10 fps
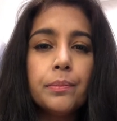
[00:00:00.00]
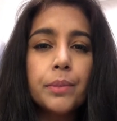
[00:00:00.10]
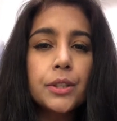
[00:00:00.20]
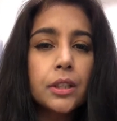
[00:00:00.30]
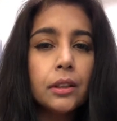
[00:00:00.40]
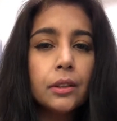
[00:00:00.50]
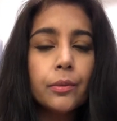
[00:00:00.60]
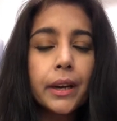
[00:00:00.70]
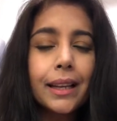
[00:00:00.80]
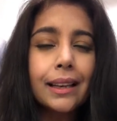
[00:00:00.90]
particular
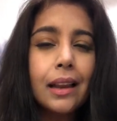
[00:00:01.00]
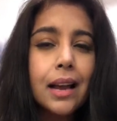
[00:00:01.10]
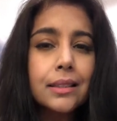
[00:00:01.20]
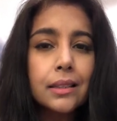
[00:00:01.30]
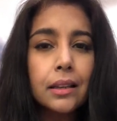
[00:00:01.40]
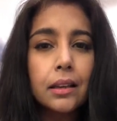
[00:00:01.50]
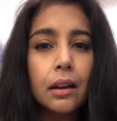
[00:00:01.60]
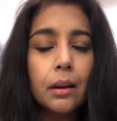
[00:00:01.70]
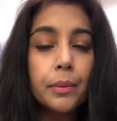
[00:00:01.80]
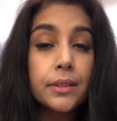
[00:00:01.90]
very classic
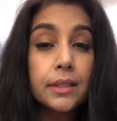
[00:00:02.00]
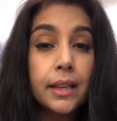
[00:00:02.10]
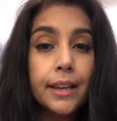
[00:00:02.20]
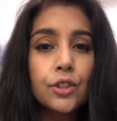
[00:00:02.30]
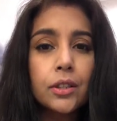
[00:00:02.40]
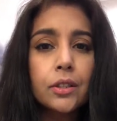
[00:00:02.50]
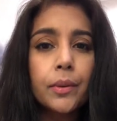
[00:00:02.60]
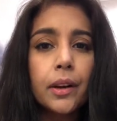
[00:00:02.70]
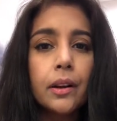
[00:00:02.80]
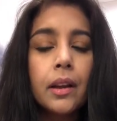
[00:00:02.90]
uh, presentations
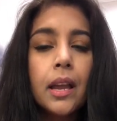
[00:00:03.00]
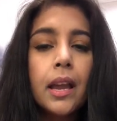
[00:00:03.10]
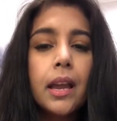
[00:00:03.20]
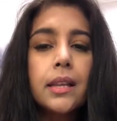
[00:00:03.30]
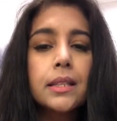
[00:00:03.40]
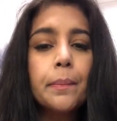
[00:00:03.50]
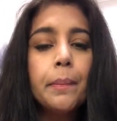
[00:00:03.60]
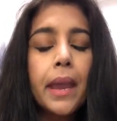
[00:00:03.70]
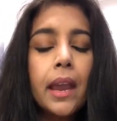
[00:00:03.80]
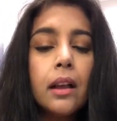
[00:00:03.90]
where it's a
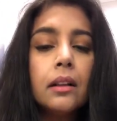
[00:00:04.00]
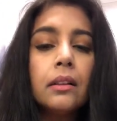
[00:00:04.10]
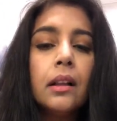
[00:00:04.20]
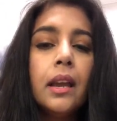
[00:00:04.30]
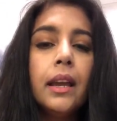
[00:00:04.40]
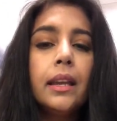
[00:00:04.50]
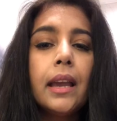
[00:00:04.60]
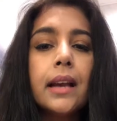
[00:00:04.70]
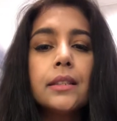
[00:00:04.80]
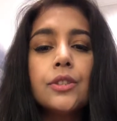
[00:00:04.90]
male he
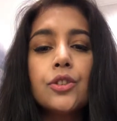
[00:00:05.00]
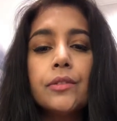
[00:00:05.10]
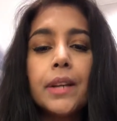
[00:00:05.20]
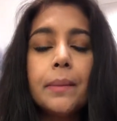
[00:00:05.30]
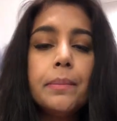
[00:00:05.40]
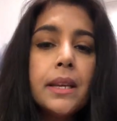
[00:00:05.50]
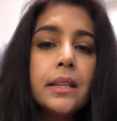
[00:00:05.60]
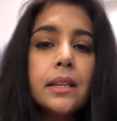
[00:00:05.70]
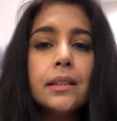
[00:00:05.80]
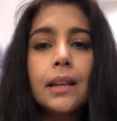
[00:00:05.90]
has history of
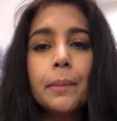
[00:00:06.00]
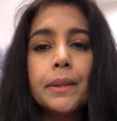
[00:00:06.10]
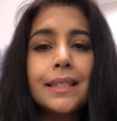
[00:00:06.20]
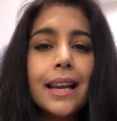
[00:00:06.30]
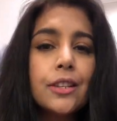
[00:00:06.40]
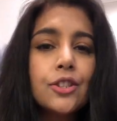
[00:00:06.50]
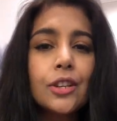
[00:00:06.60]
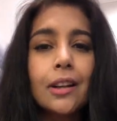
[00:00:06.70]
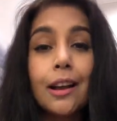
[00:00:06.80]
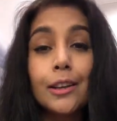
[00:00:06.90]
diabetes
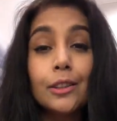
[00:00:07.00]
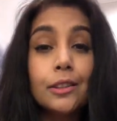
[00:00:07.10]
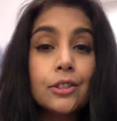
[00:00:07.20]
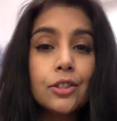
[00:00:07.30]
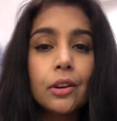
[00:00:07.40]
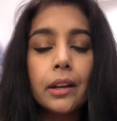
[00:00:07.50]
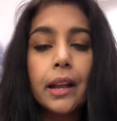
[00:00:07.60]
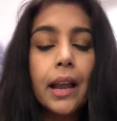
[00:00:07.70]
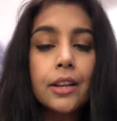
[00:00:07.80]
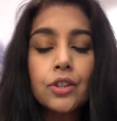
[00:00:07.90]
hypertension high cholesterol and i
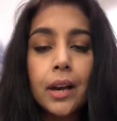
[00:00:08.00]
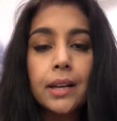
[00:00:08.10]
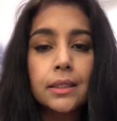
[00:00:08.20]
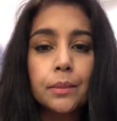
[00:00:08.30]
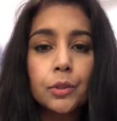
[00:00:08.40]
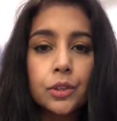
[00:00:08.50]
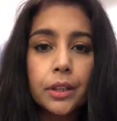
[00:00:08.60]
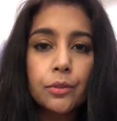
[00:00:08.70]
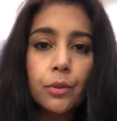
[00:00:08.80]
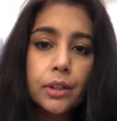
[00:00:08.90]
had to ask him those
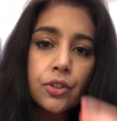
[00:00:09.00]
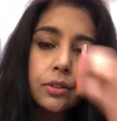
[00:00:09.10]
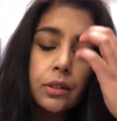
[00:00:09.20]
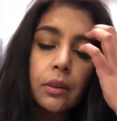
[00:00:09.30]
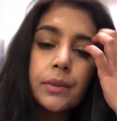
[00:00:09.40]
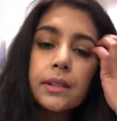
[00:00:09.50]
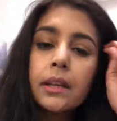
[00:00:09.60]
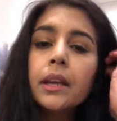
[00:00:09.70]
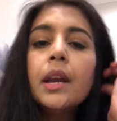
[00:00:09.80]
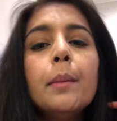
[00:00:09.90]
kind of questions
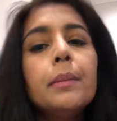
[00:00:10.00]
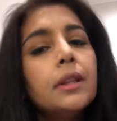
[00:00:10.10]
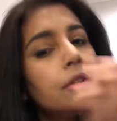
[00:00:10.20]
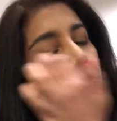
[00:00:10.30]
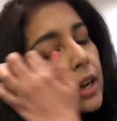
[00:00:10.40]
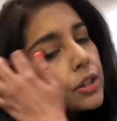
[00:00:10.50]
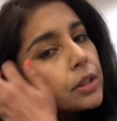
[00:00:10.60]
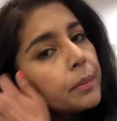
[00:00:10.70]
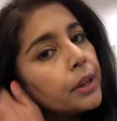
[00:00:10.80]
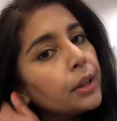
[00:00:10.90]
obviously but they triaged
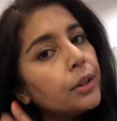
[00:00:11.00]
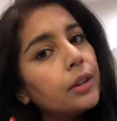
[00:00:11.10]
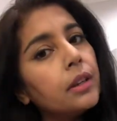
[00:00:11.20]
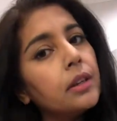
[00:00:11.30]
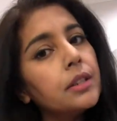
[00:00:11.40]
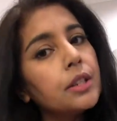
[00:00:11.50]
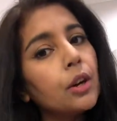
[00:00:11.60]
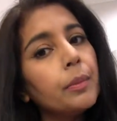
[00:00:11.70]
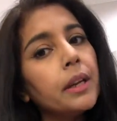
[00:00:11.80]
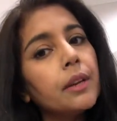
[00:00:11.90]
it pretty good in
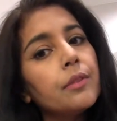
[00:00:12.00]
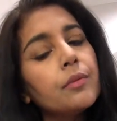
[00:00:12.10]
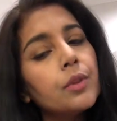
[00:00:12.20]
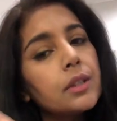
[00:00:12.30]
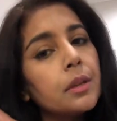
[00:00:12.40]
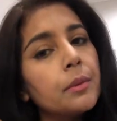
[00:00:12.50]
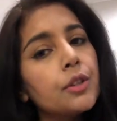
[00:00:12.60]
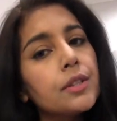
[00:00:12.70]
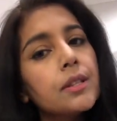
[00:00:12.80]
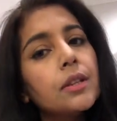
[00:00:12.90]
determining if it was an
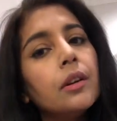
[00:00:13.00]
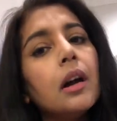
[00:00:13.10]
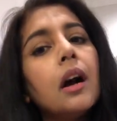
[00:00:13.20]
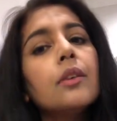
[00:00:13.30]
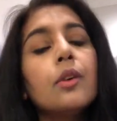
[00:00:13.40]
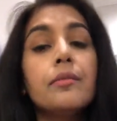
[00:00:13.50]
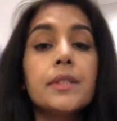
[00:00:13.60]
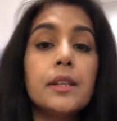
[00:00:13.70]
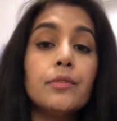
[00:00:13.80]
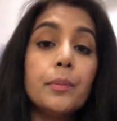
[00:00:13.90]
emergency or not
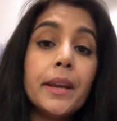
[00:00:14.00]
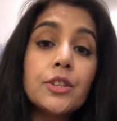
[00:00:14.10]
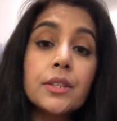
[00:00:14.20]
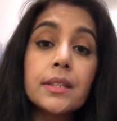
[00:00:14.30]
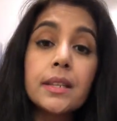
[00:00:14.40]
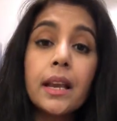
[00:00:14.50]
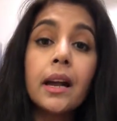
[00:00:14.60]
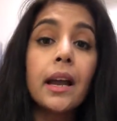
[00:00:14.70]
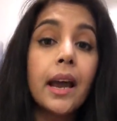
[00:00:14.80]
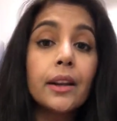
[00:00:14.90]
obviously if a patient saying
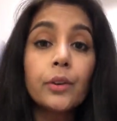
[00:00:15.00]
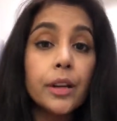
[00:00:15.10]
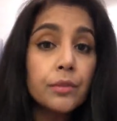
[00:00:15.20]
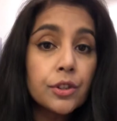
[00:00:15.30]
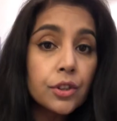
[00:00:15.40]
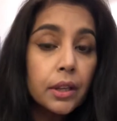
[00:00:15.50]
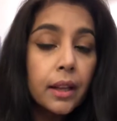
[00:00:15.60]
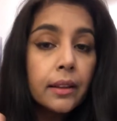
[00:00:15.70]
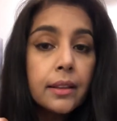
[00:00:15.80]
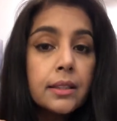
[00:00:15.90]
i had great vision
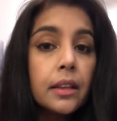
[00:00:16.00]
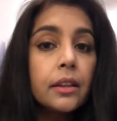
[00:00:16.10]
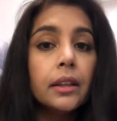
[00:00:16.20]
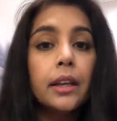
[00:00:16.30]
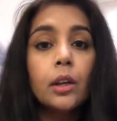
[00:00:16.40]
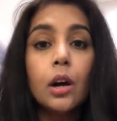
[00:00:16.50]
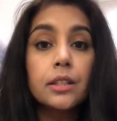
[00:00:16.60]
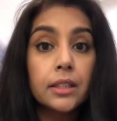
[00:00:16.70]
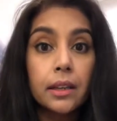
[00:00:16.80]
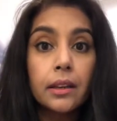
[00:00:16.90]
and then suddenly i
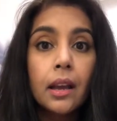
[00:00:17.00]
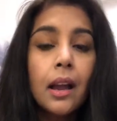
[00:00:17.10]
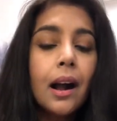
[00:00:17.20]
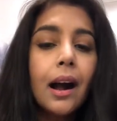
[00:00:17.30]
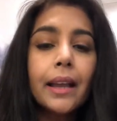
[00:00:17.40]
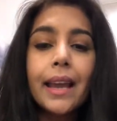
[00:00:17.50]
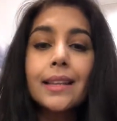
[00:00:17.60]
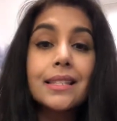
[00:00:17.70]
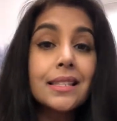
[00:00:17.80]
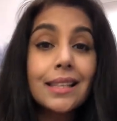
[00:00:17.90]
lost it i
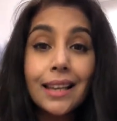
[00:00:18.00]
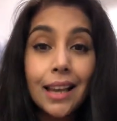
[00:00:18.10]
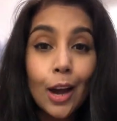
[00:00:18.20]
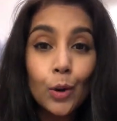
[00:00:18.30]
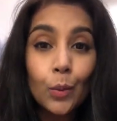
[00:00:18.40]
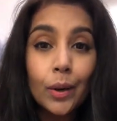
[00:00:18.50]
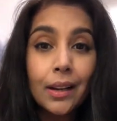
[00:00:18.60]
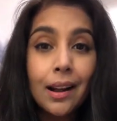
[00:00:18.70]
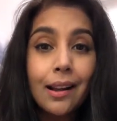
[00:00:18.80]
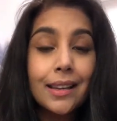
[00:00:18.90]
can't see out of one
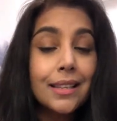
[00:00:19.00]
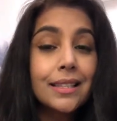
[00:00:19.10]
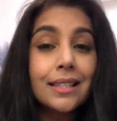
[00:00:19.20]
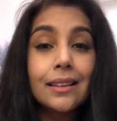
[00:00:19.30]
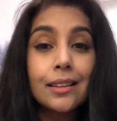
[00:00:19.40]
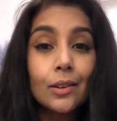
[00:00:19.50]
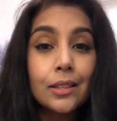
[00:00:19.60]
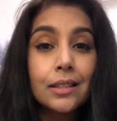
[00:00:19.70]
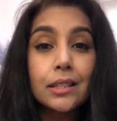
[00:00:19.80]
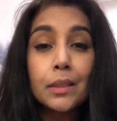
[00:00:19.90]
eye it's sudden
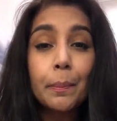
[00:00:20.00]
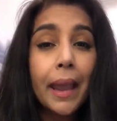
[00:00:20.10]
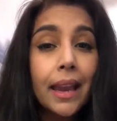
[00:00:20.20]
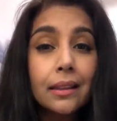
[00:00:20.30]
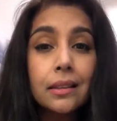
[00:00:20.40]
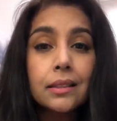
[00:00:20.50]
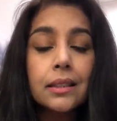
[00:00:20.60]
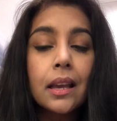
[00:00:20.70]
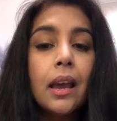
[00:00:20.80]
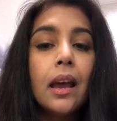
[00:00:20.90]
onset it's painless
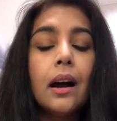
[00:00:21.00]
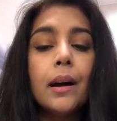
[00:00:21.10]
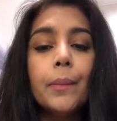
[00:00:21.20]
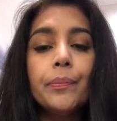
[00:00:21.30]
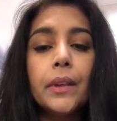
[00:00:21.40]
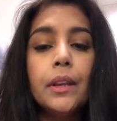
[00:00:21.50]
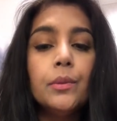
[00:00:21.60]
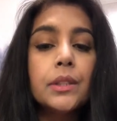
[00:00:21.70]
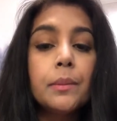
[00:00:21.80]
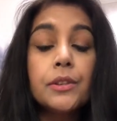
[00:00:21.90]
um, he
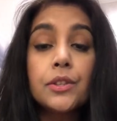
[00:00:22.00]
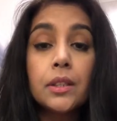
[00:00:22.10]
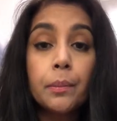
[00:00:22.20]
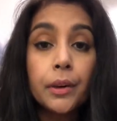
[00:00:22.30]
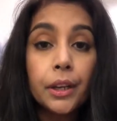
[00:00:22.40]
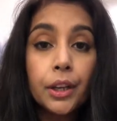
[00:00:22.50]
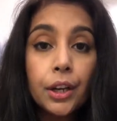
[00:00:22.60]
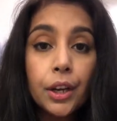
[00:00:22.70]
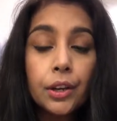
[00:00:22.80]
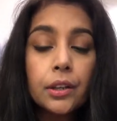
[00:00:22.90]
was able to see pretty
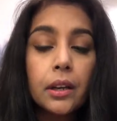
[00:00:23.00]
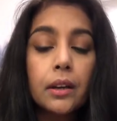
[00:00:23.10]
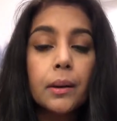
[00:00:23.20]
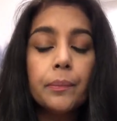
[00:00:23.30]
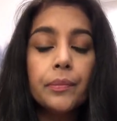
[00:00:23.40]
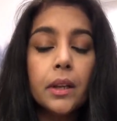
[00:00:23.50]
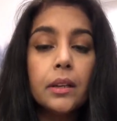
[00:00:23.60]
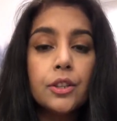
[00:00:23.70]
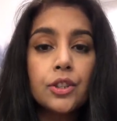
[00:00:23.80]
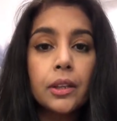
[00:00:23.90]
good um,
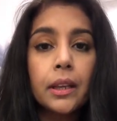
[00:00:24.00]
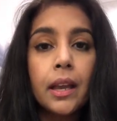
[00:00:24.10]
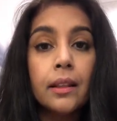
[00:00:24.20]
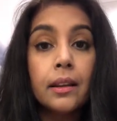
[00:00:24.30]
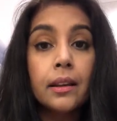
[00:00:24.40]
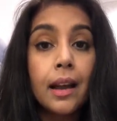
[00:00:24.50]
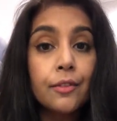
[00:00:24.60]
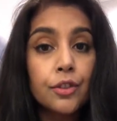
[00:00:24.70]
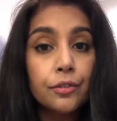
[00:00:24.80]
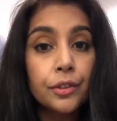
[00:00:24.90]
initially, and then
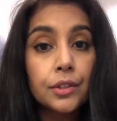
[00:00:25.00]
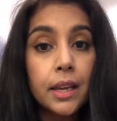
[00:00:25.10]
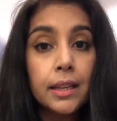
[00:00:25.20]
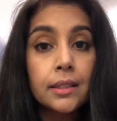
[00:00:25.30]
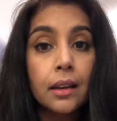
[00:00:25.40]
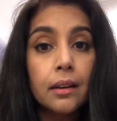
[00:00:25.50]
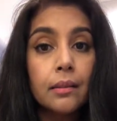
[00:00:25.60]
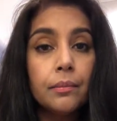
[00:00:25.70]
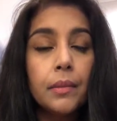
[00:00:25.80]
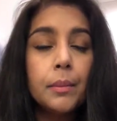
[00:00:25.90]
after a few days,
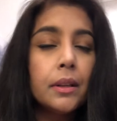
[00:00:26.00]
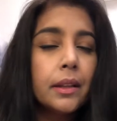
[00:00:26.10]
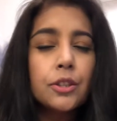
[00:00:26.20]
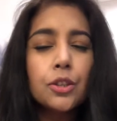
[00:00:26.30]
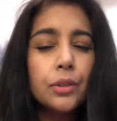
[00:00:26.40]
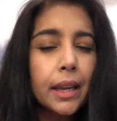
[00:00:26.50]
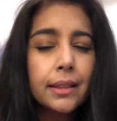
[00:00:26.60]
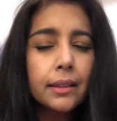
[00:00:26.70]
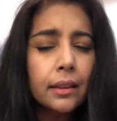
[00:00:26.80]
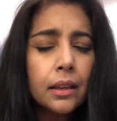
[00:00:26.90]
um, maybe like two days,
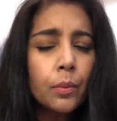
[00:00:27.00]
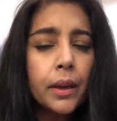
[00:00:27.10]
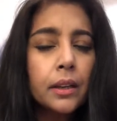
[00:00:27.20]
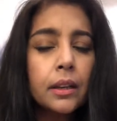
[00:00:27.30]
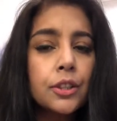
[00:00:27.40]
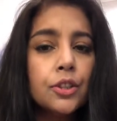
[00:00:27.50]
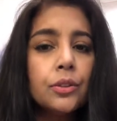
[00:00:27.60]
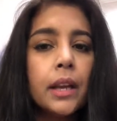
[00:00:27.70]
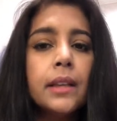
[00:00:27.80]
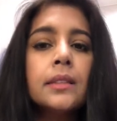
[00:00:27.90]
I think he waited like two
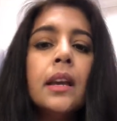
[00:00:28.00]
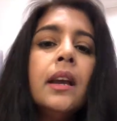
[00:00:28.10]
days,